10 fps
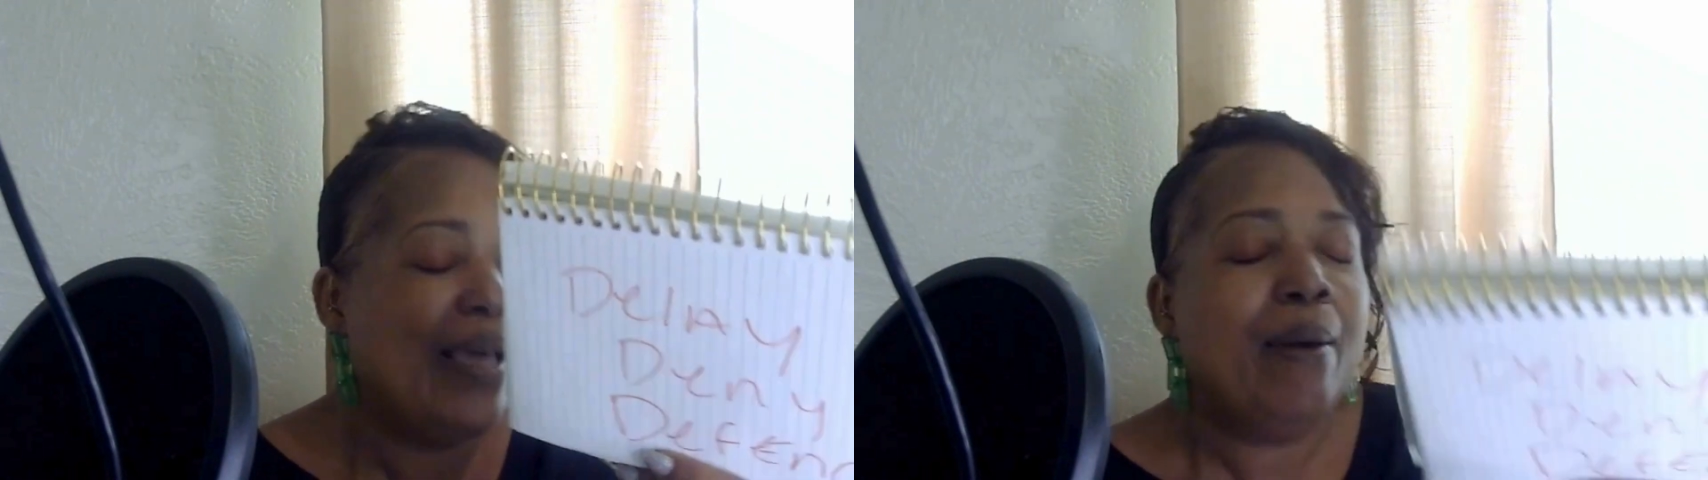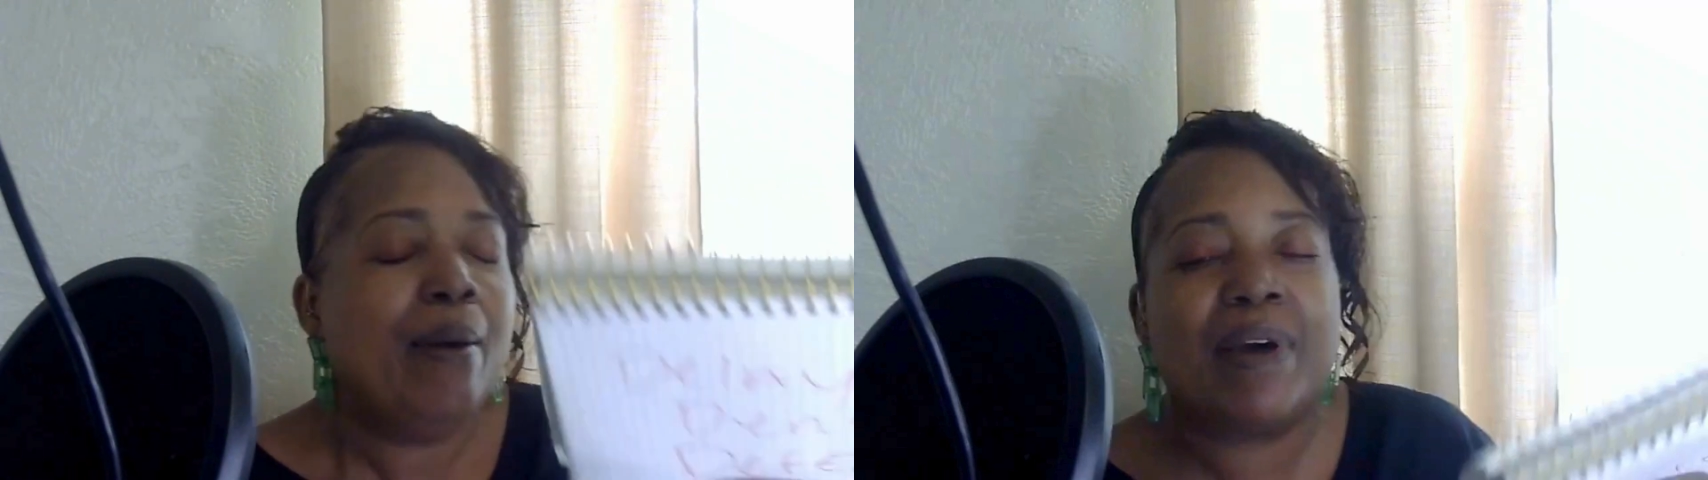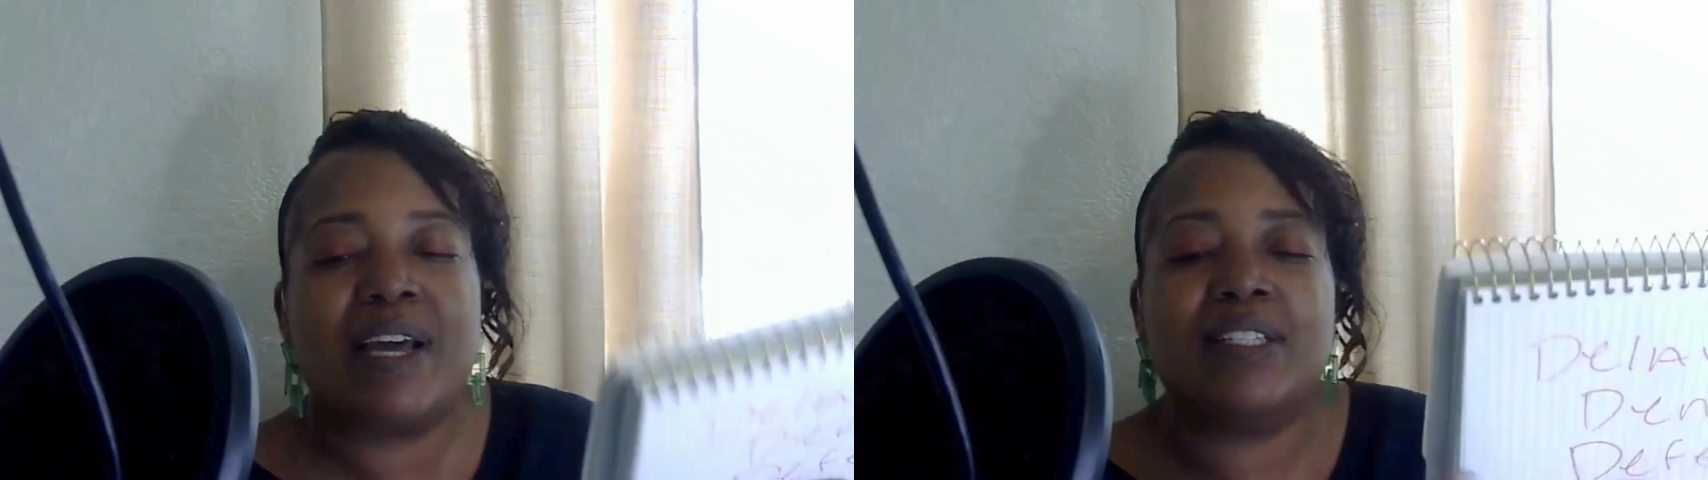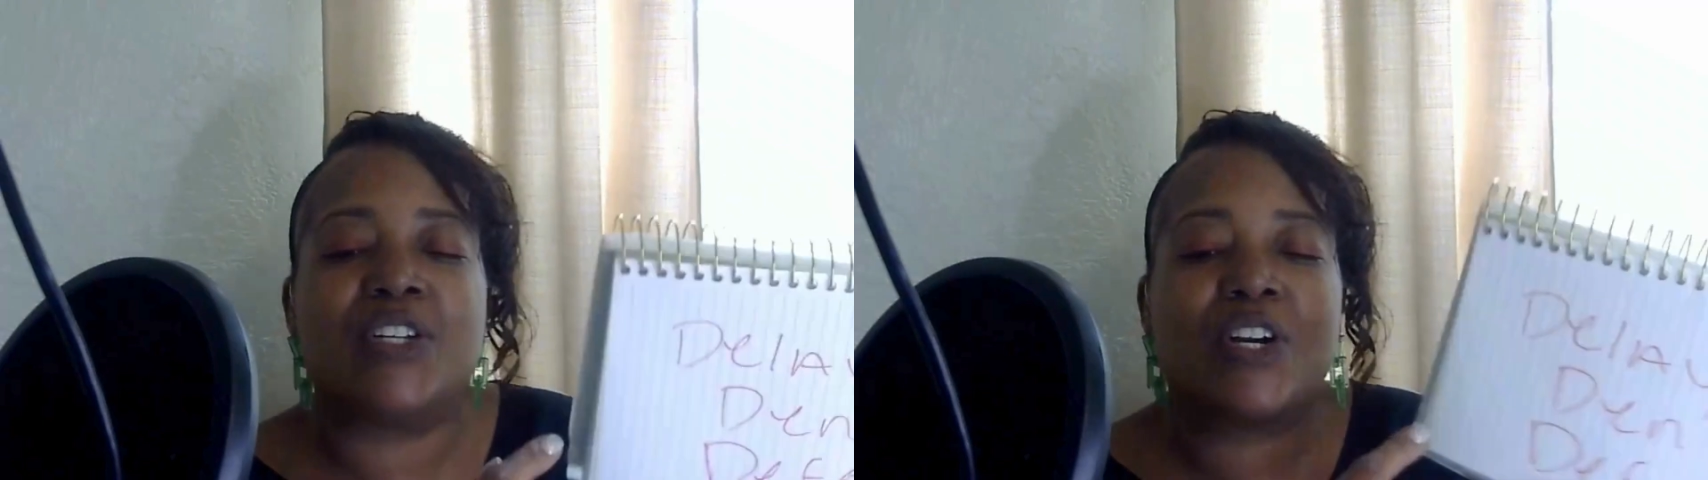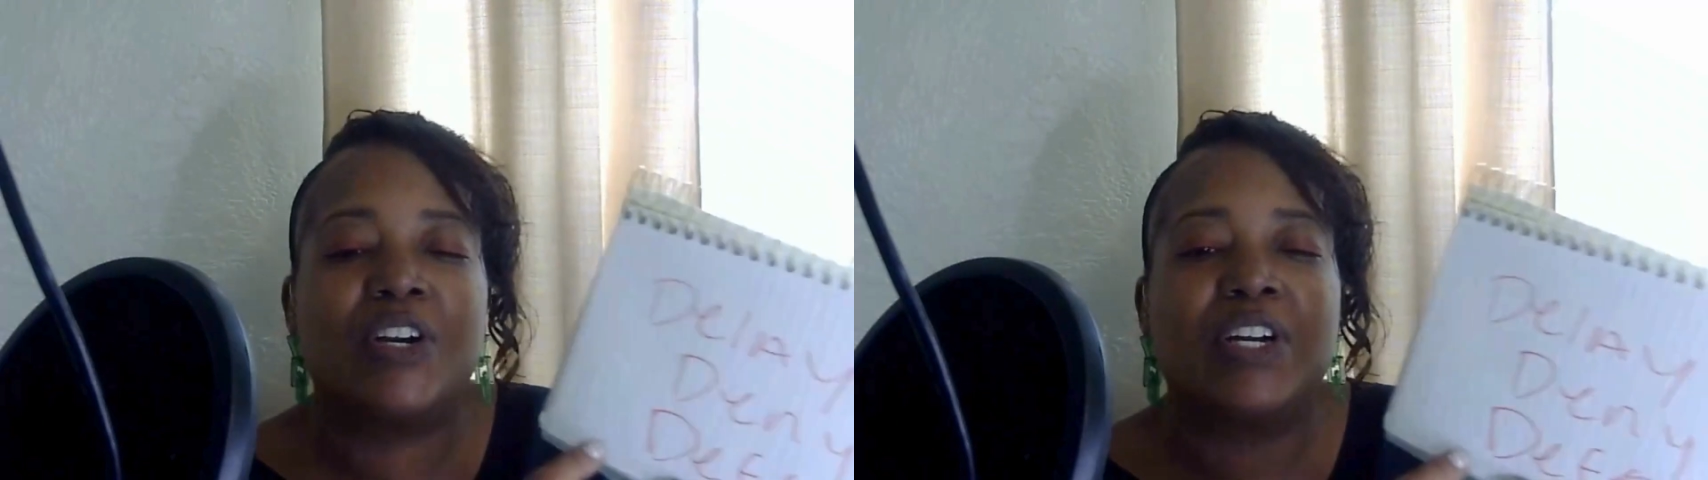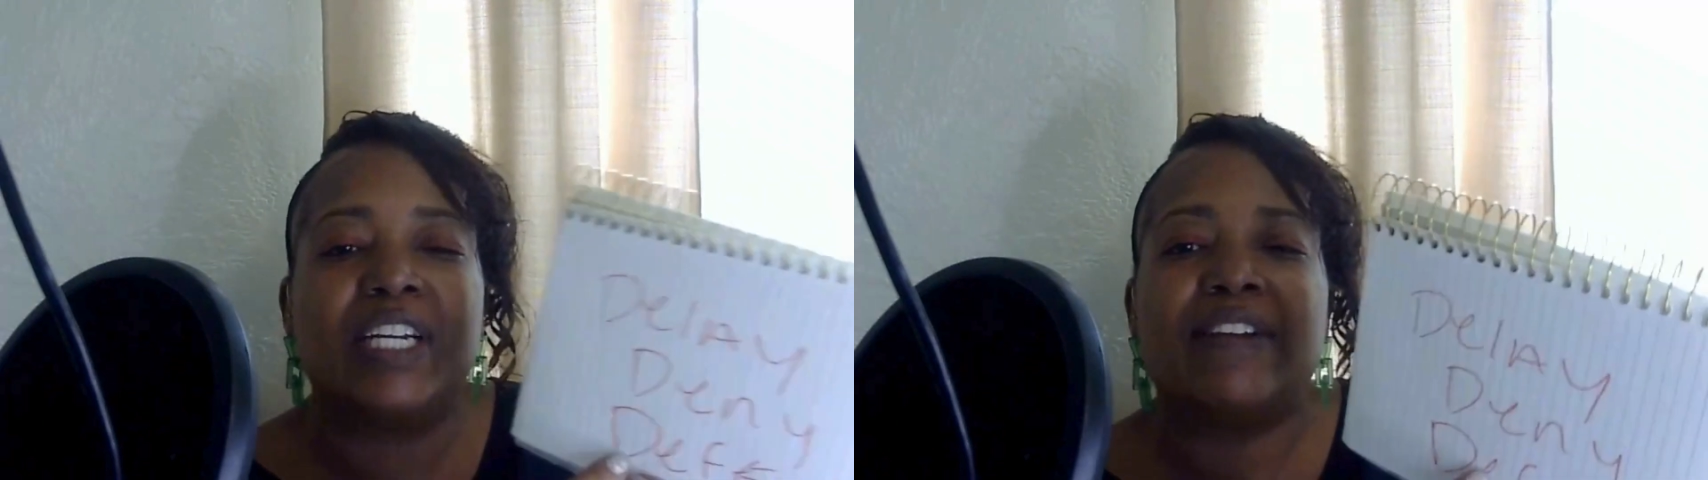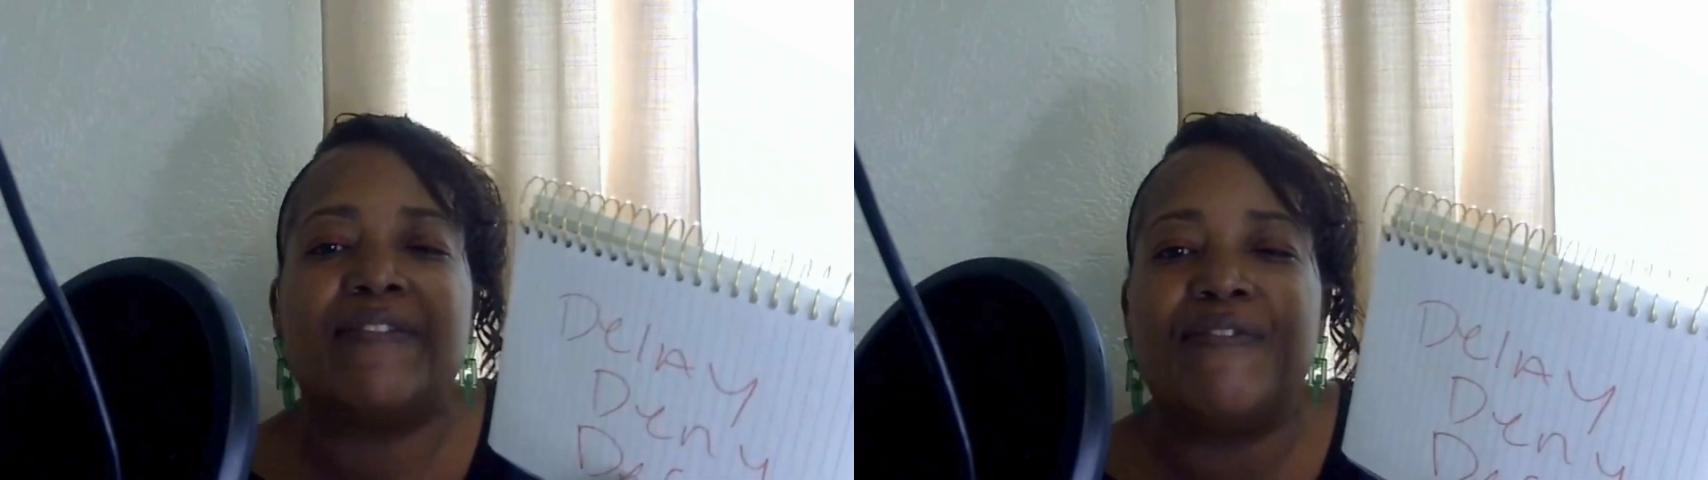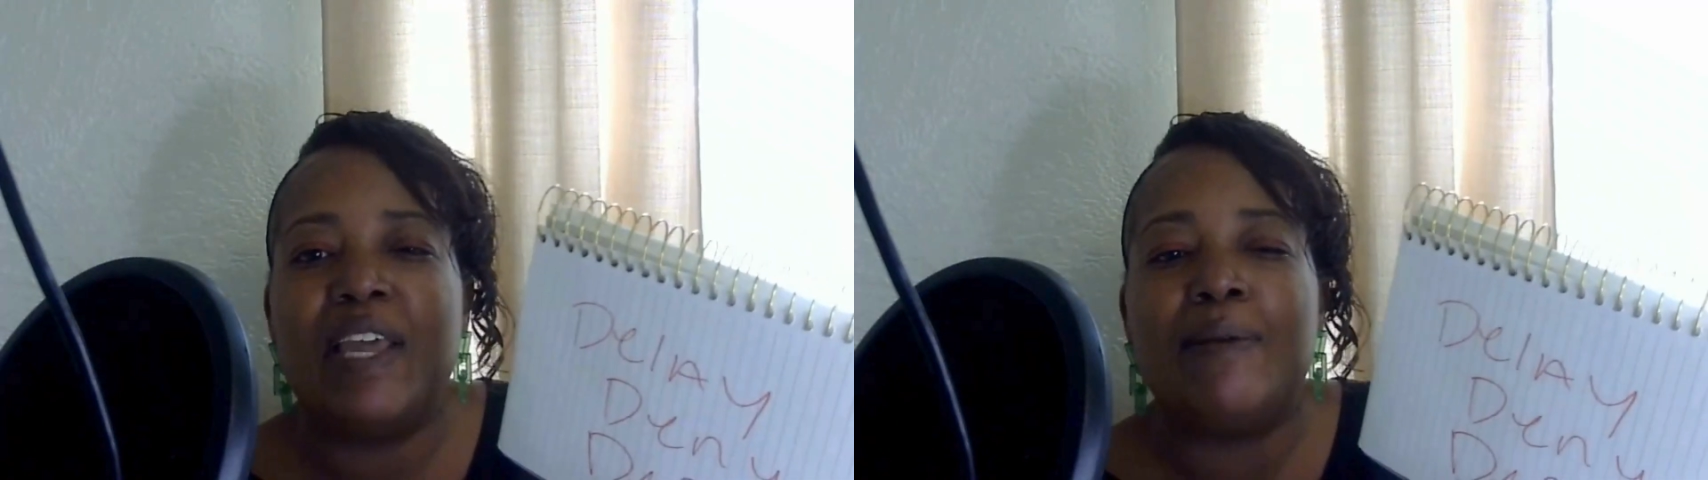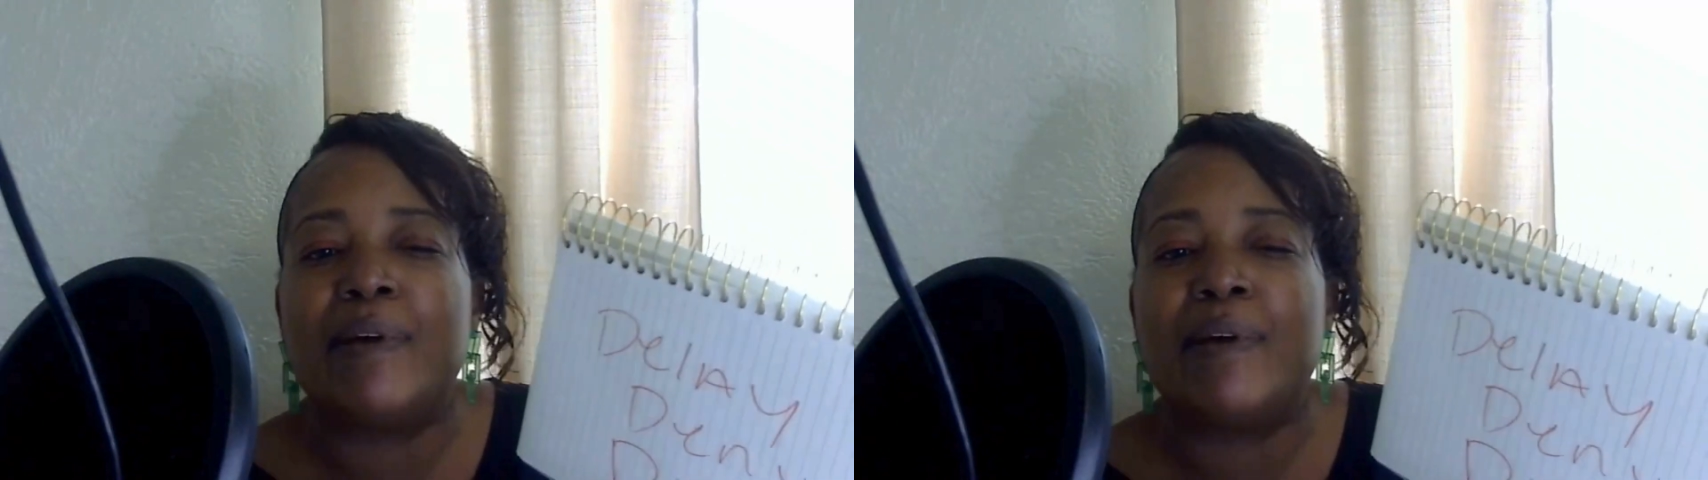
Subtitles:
Because they're going to defend